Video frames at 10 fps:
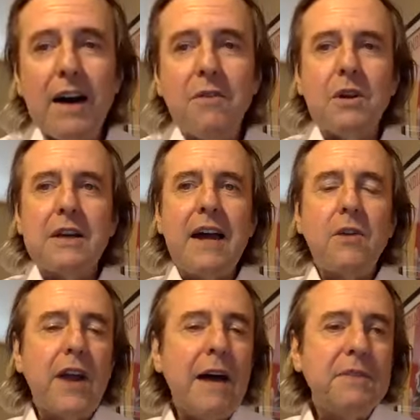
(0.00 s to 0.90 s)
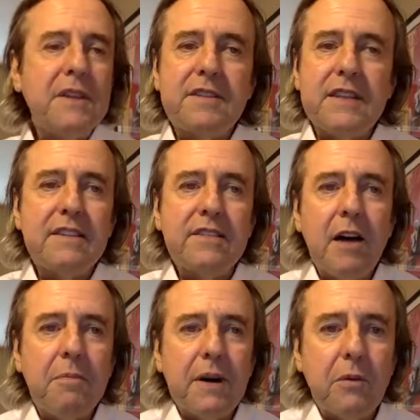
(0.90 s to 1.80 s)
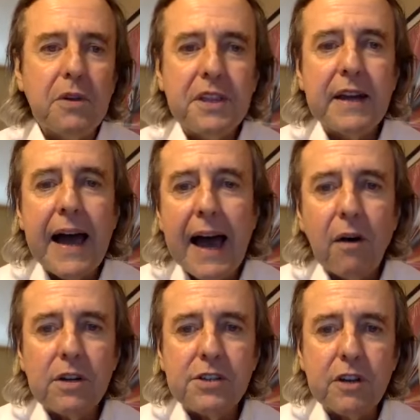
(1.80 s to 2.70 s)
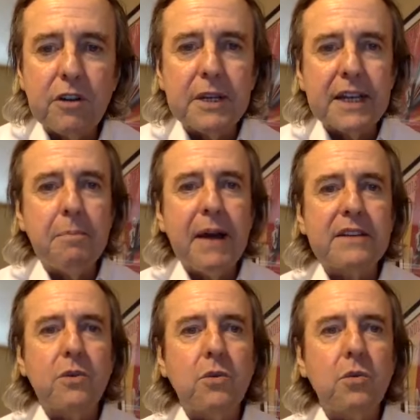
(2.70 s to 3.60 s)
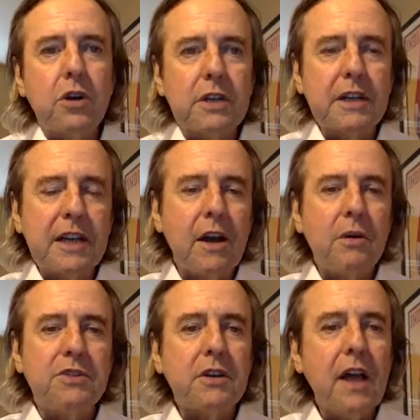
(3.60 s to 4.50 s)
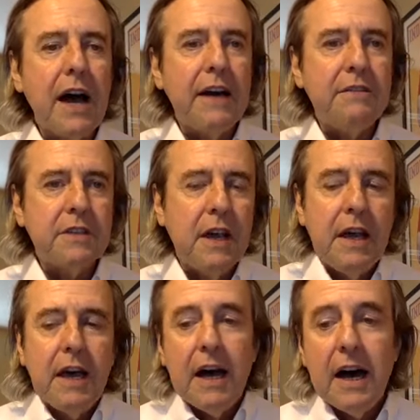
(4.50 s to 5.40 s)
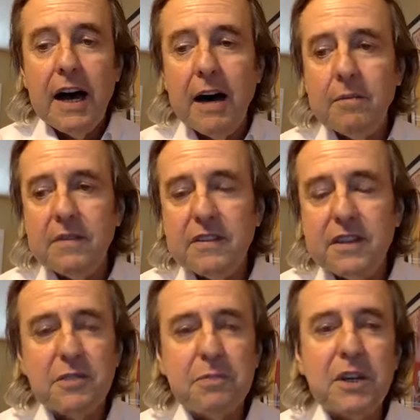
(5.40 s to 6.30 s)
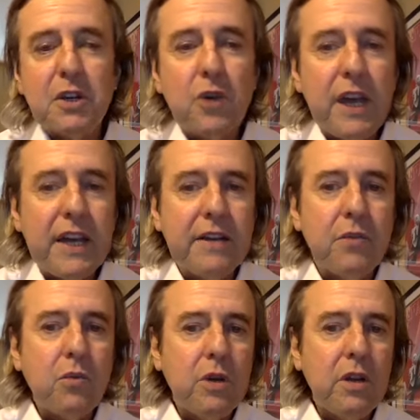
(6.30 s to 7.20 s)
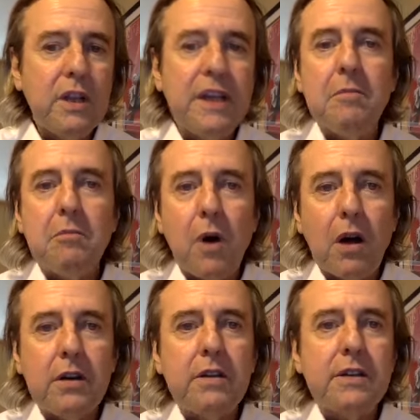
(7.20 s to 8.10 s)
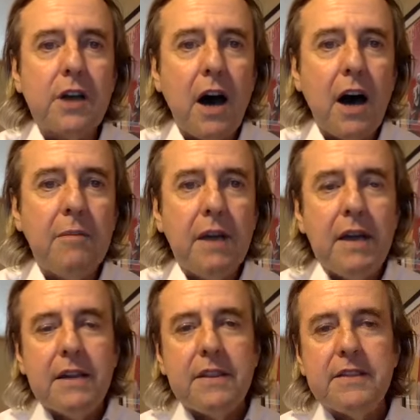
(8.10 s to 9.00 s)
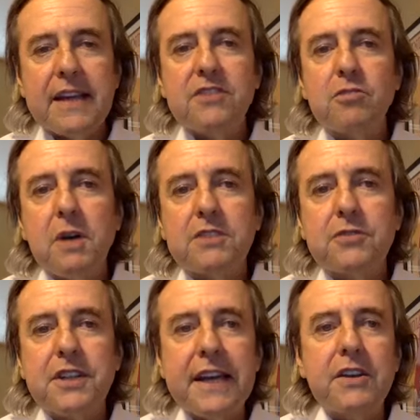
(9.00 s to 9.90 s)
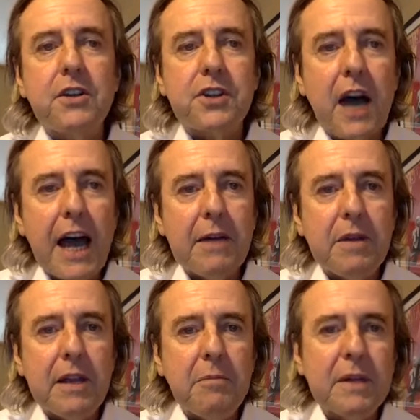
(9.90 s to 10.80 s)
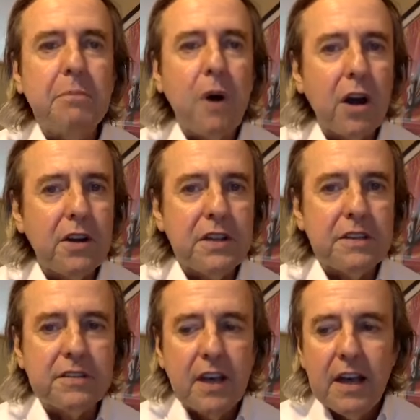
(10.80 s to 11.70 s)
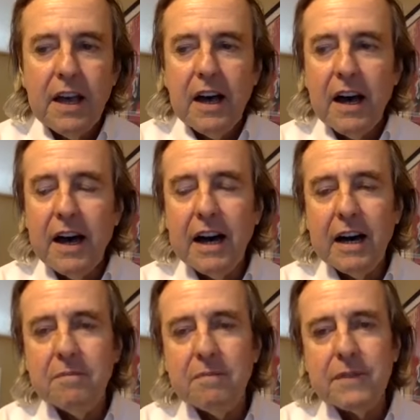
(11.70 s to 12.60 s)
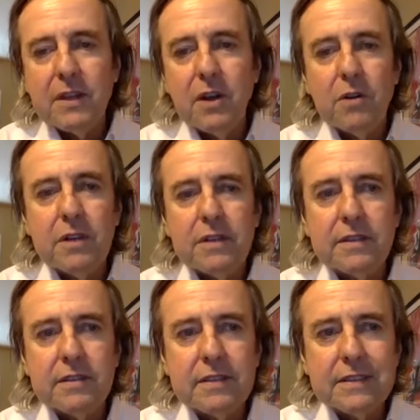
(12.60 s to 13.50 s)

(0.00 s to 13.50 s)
we kind of wrap these things up within an hour so everybody can get back to work and get on with their lives. This has been great. Willy, Martin, Tom, thank you so much for taking your time and being part of this. It's